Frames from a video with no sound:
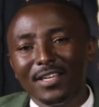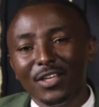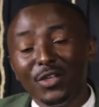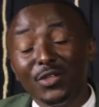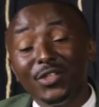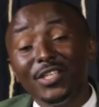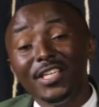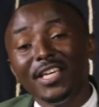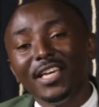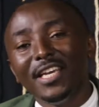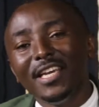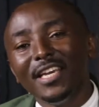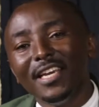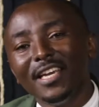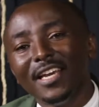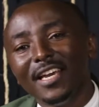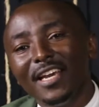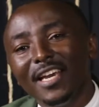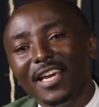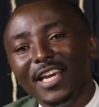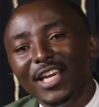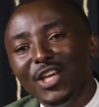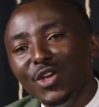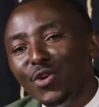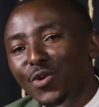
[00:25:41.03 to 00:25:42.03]
You see,
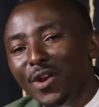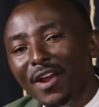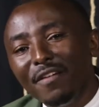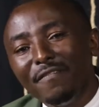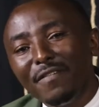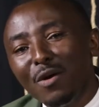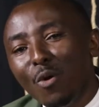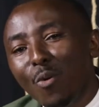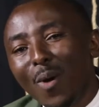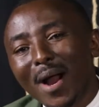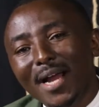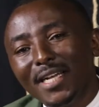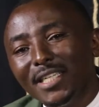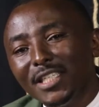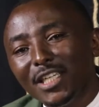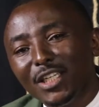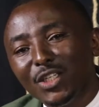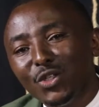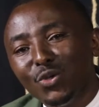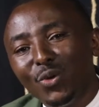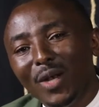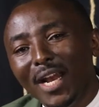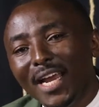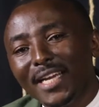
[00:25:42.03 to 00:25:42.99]
you never want to